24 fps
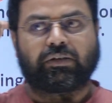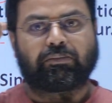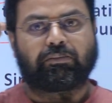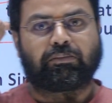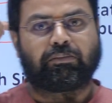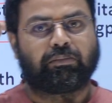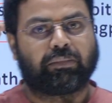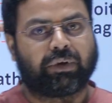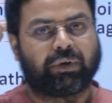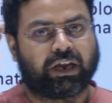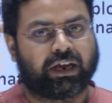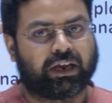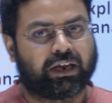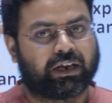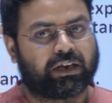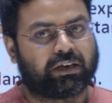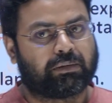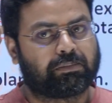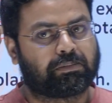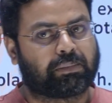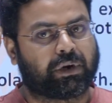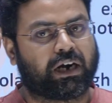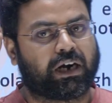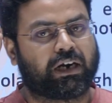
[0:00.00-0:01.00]

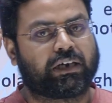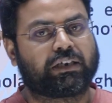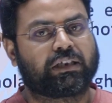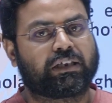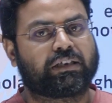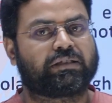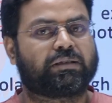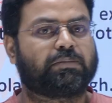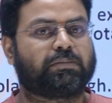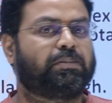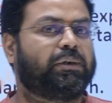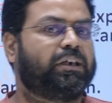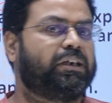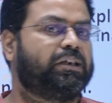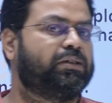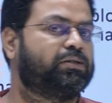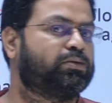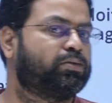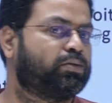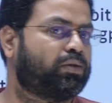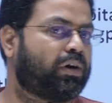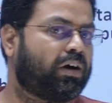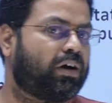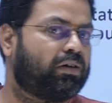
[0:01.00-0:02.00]
main
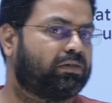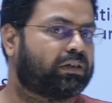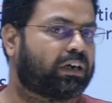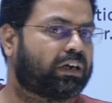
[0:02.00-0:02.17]
participants, Oraon